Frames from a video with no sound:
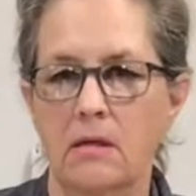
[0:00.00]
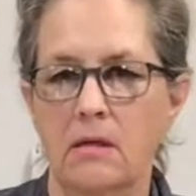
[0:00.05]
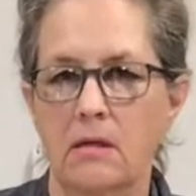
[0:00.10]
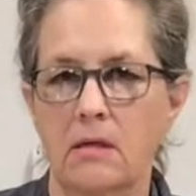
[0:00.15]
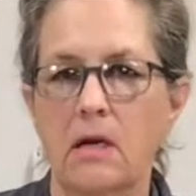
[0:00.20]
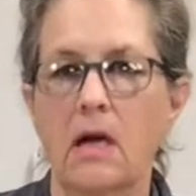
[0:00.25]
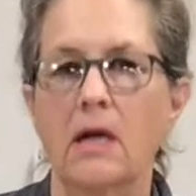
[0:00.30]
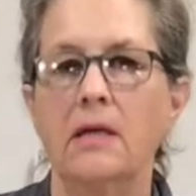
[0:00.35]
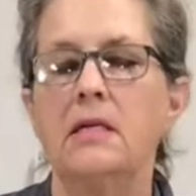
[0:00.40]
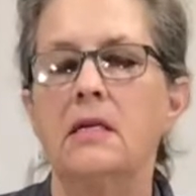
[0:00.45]

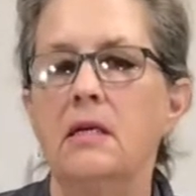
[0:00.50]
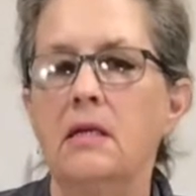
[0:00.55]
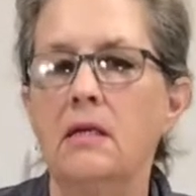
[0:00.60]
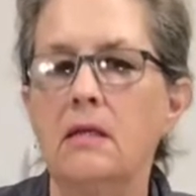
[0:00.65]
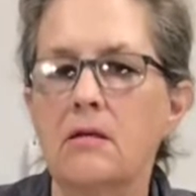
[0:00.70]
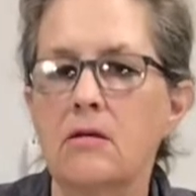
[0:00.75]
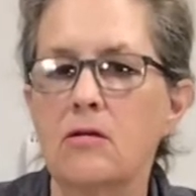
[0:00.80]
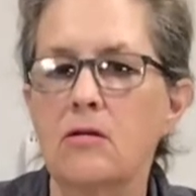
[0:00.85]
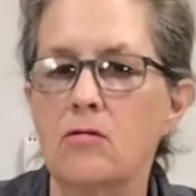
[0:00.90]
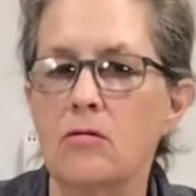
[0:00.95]

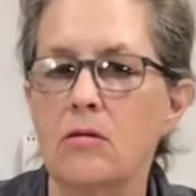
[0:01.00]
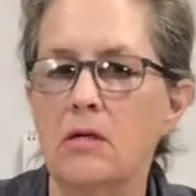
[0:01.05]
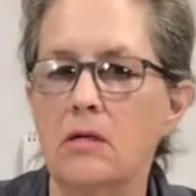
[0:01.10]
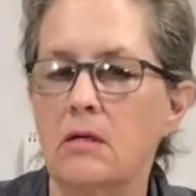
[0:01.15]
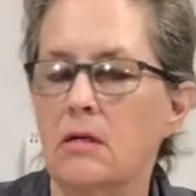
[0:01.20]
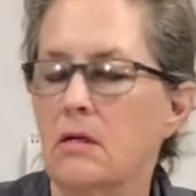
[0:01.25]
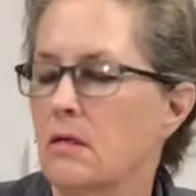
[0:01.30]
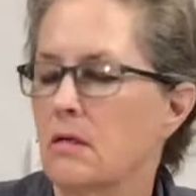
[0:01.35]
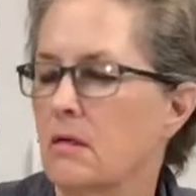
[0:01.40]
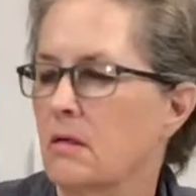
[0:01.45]
19th
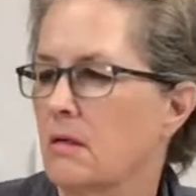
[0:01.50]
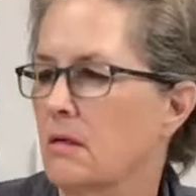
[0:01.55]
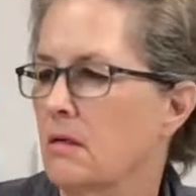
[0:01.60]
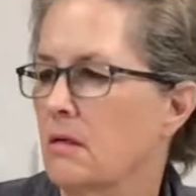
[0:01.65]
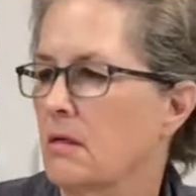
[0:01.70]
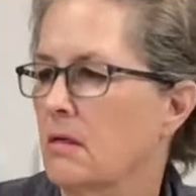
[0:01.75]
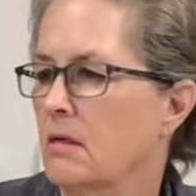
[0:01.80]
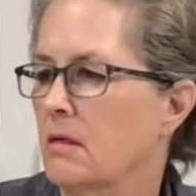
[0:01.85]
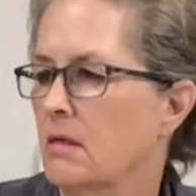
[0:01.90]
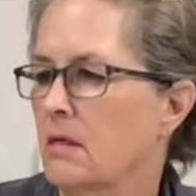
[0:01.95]
Street.
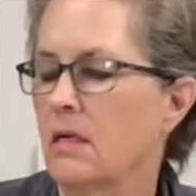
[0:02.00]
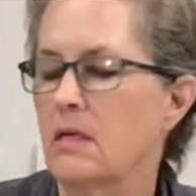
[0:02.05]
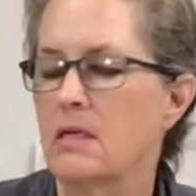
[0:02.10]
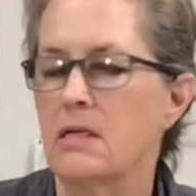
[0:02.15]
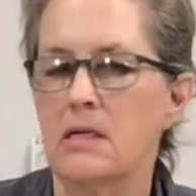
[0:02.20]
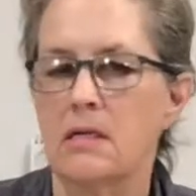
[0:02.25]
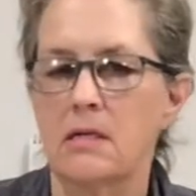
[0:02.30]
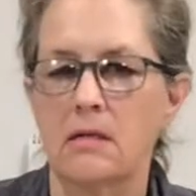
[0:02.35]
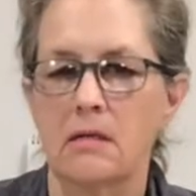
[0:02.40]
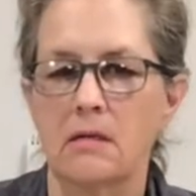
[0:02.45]

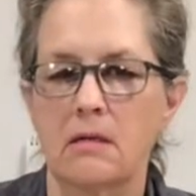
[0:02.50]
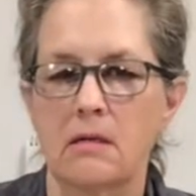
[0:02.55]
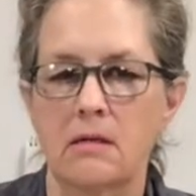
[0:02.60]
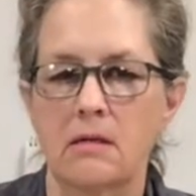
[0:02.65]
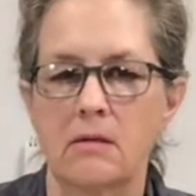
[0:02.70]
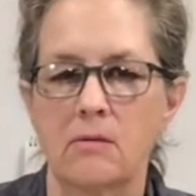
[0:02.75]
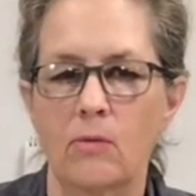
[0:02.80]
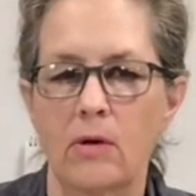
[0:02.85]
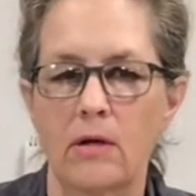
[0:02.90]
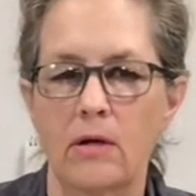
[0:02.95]
That's it,
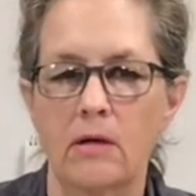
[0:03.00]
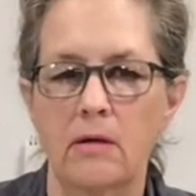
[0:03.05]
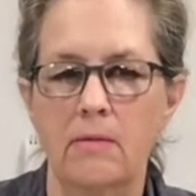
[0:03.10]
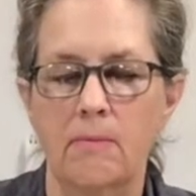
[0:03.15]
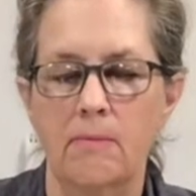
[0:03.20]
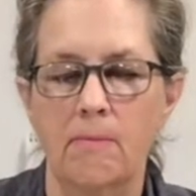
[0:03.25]
right?